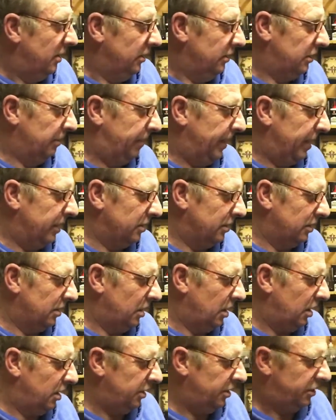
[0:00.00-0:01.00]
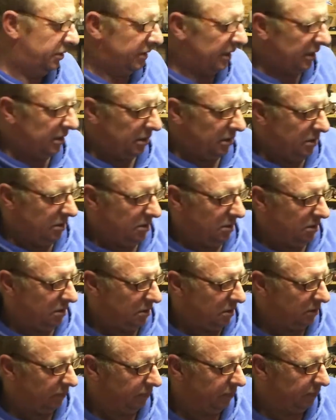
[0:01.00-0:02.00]
depending on how thick
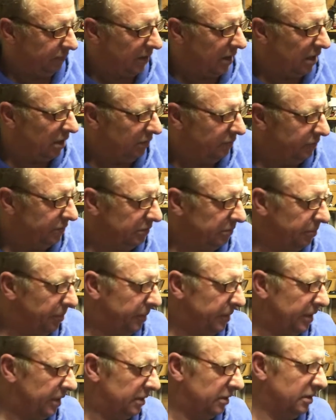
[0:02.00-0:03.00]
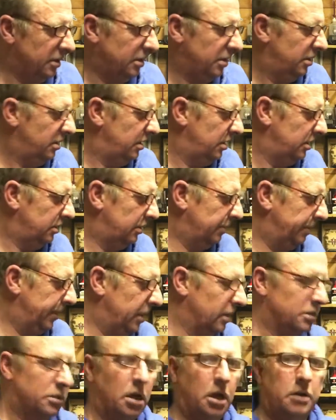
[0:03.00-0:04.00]
of the valve that you put in,
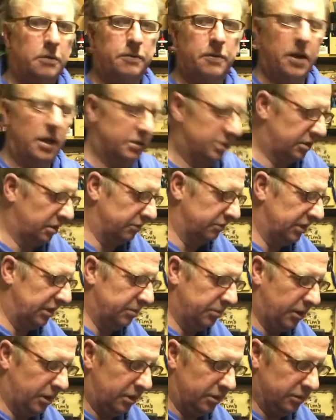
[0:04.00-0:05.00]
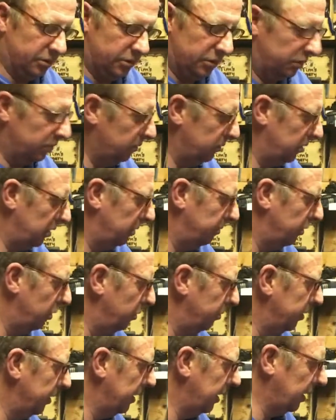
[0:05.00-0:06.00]
depends how fast it rebounds. So I'm
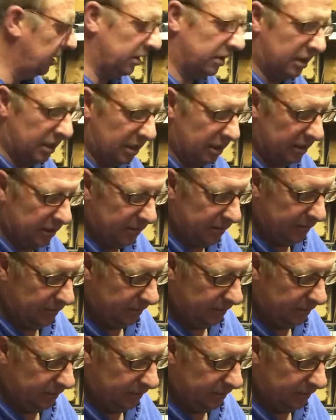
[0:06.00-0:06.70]
hoping it'll